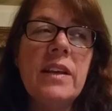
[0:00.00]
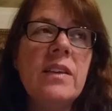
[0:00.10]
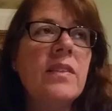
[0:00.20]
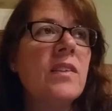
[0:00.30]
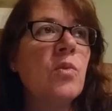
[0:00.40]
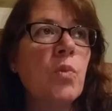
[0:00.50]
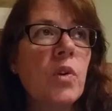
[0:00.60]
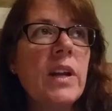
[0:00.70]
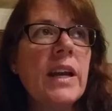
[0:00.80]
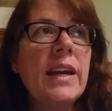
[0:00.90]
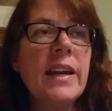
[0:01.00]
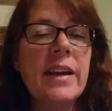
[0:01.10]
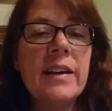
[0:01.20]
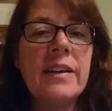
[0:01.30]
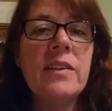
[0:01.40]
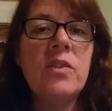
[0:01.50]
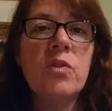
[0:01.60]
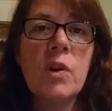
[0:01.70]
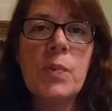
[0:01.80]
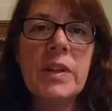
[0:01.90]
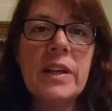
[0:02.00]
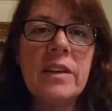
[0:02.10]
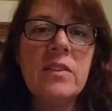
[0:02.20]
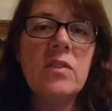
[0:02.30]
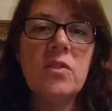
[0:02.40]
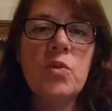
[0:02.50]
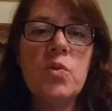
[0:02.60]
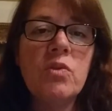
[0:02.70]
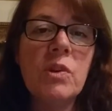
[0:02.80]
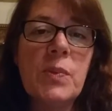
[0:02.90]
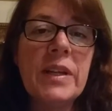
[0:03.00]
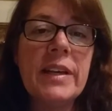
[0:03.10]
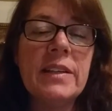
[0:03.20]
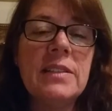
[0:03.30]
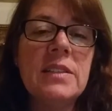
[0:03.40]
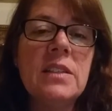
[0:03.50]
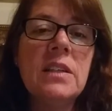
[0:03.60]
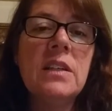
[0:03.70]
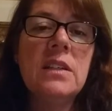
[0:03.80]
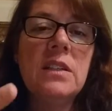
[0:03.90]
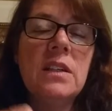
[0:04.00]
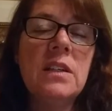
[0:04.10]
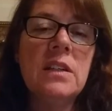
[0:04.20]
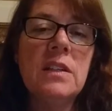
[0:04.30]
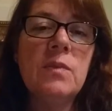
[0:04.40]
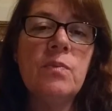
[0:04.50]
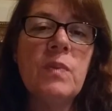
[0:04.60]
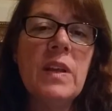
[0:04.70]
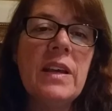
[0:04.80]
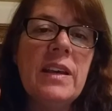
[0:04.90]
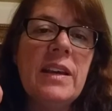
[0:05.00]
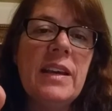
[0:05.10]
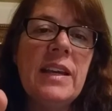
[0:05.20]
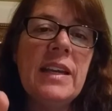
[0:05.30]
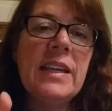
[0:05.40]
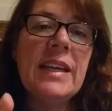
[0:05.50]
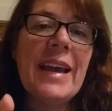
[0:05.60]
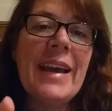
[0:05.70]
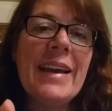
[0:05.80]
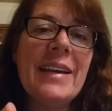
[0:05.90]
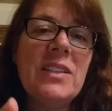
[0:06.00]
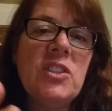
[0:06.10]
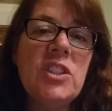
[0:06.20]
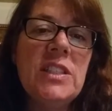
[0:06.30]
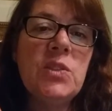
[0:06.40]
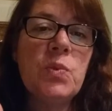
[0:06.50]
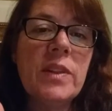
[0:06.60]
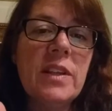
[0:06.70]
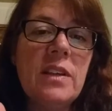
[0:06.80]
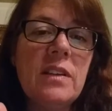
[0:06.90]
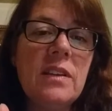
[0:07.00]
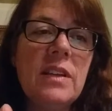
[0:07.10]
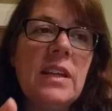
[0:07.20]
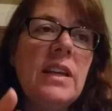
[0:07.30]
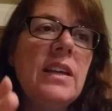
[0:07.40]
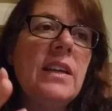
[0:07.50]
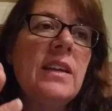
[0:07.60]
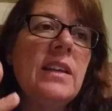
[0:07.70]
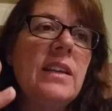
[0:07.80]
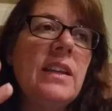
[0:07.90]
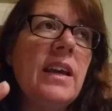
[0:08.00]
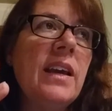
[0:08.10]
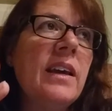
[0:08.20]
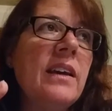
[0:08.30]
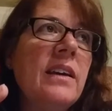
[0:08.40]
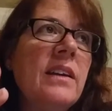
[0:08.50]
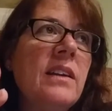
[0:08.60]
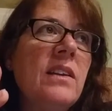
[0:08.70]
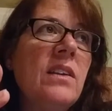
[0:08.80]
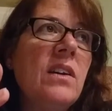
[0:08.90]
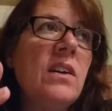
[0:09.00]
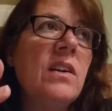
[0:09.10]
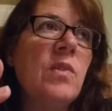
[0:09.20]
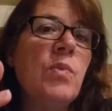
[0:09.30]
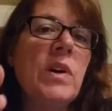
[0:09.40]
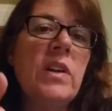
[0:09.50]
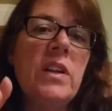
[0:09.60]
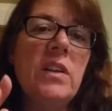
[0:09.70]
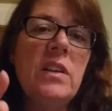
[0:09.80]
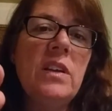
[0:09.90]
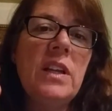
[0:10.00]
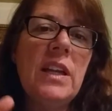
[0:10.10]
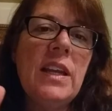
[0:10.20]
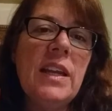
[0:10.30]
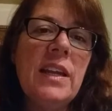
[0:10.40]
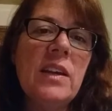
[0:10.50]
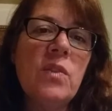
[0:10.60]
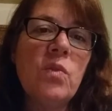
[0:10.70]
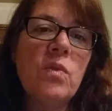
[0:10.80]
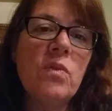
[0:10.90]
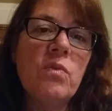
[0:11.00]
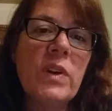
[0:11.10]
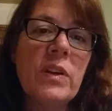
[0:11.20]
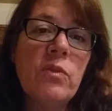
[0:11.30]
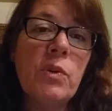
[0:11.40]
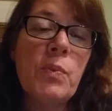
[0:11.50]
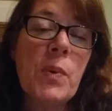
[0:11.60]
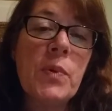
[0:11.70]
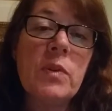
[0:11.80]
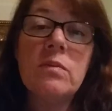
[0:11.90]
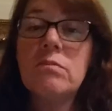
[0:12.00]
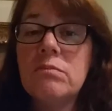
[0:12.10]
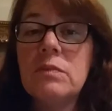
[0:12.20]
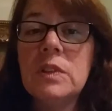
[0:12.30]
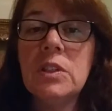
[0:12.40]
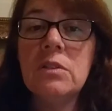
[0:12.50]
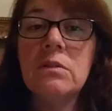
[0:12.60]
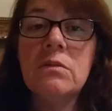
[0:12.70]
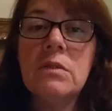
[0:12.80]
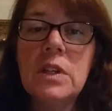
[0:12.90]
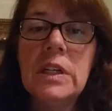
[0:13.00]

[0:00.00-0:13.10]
like this morning I had scrambled eggs, 2 scrambled eggs, and it had cheese with it. It had onion and red and green pepper. So